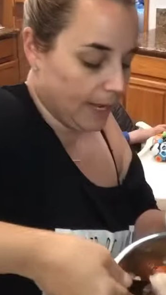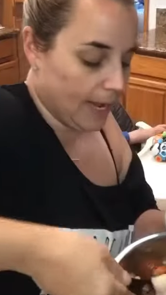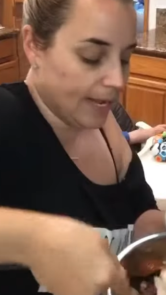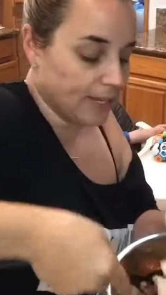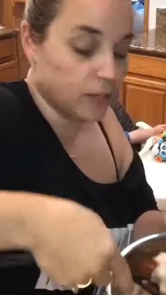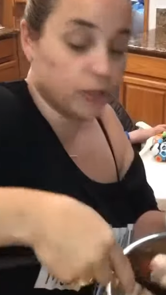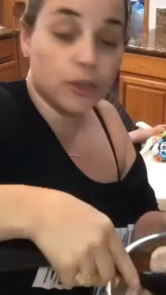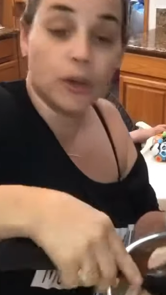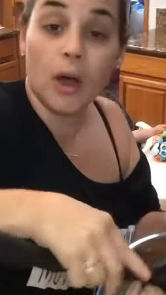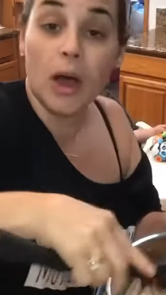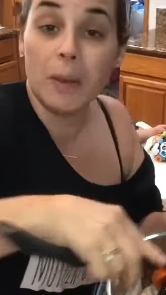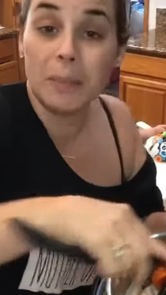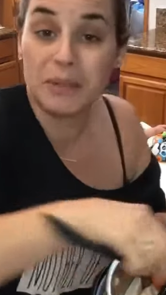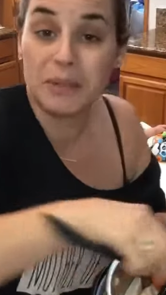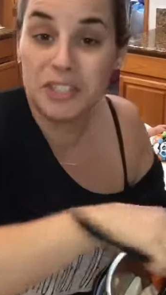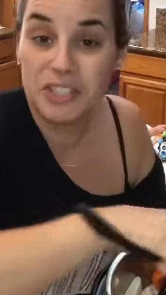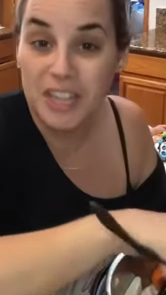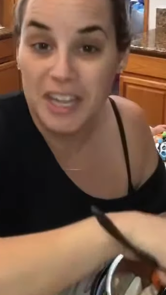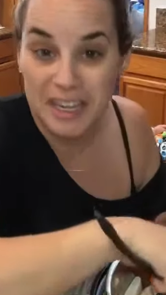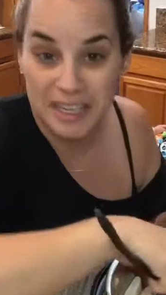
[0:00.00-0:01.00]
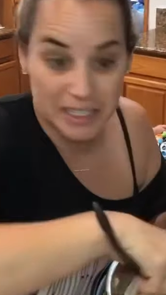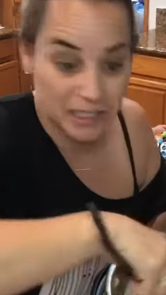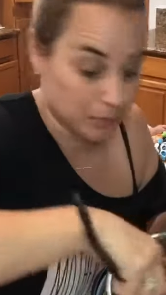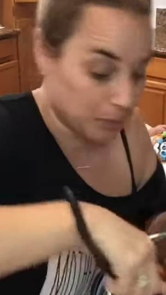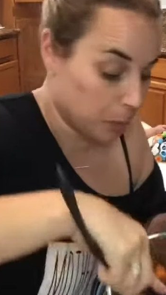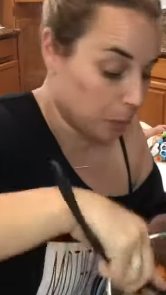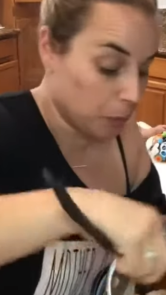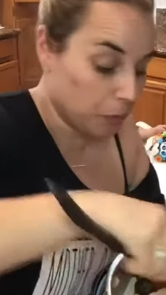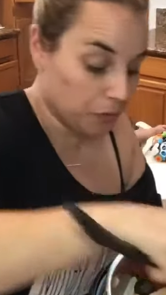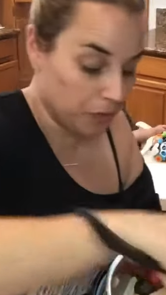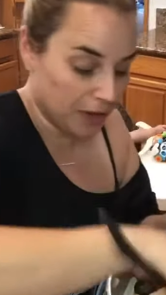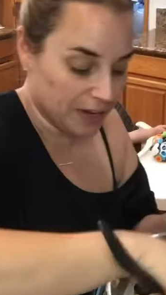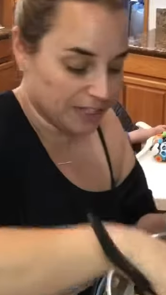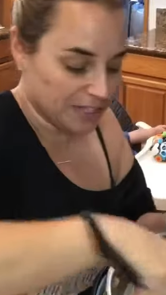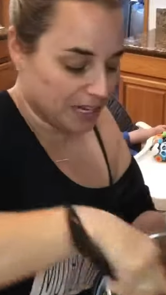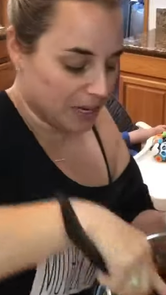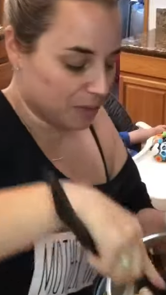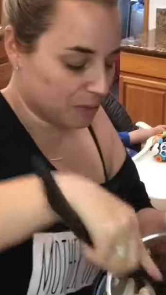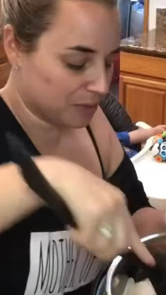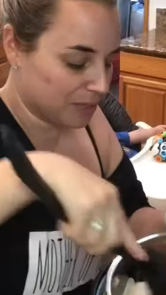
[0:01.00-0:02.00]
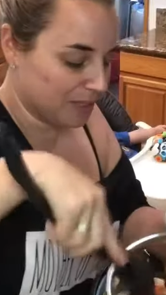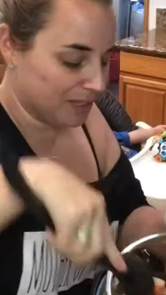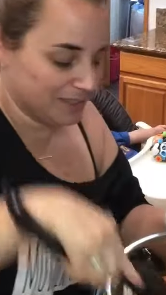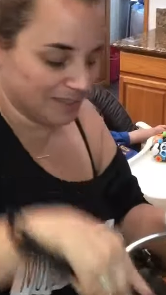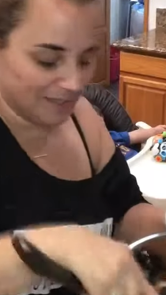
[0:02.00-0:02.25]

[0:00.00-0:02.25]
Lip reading: I don't know how much that is, but we'll find out.